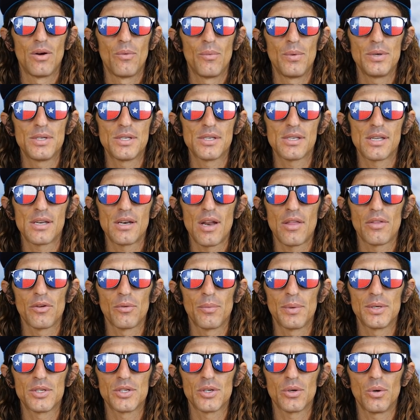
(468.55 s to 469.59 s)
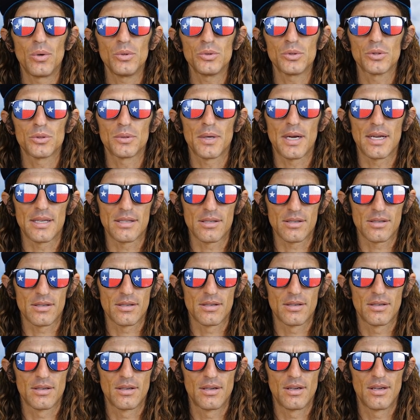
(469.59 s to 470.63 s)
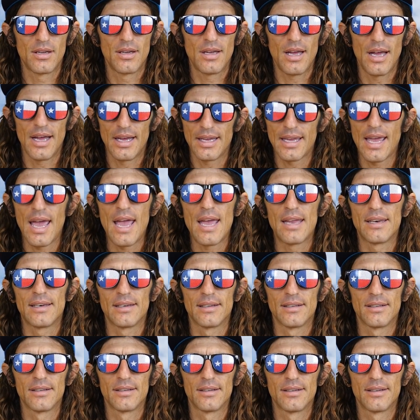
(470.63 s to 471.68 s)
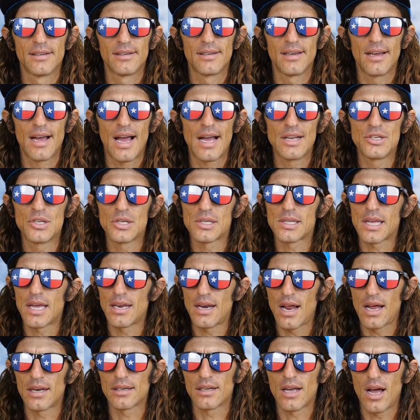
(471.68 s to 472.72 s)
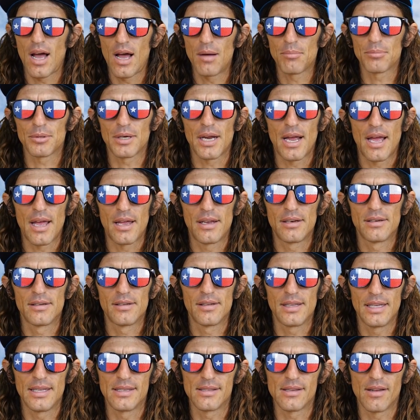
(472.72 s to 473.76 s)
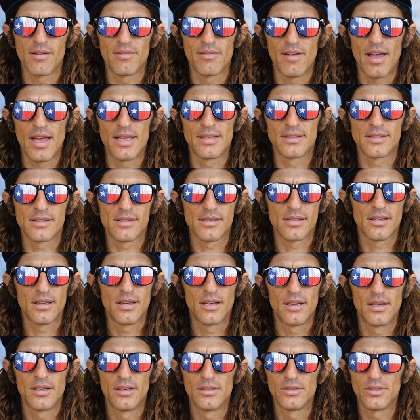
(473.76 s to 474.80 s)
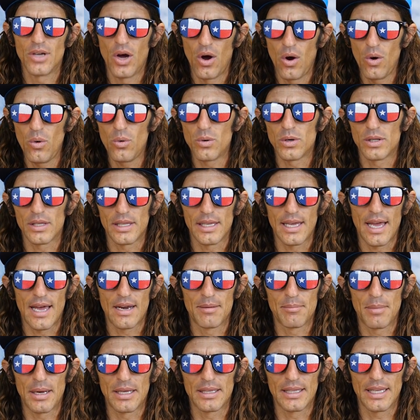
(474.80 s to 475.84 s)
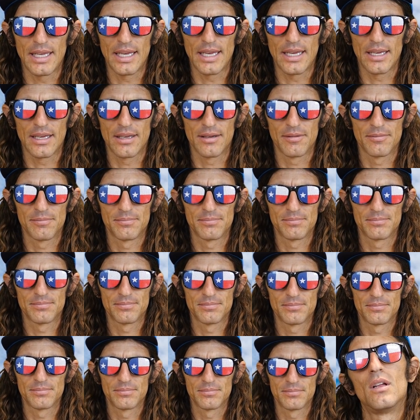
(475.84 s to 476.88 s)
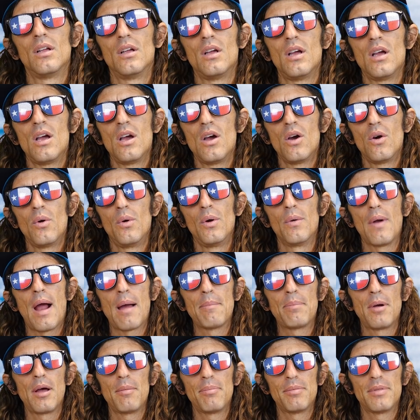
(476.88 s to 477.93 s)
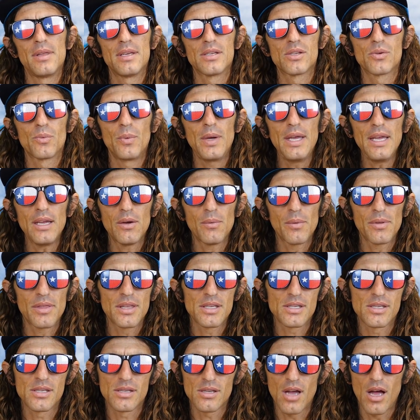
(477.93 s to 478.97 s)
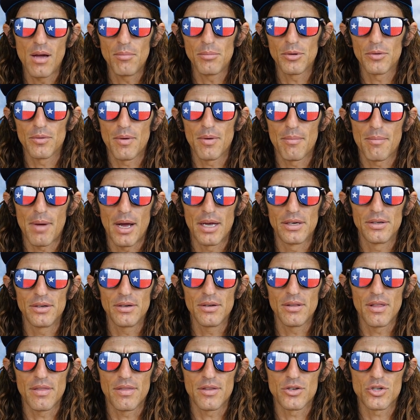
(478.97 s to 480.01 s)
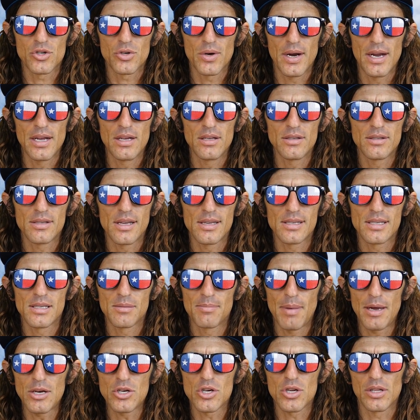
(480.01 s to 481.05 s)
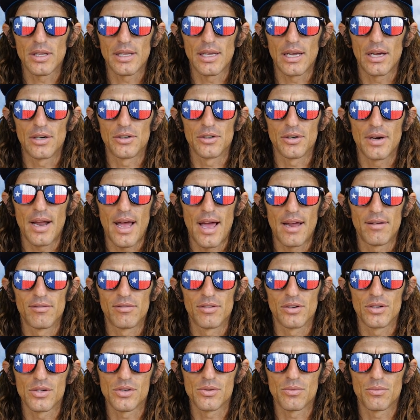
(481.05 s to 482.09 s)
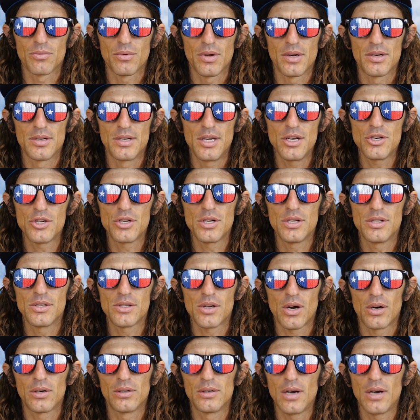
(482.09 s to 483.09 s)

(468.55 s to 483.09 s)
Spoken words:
which is another winter ultra race. Again, I just cannot comprehend these events. Totally out of my league. We wrap up this week with a somber reminder that the trails, especially under adverse conditions, are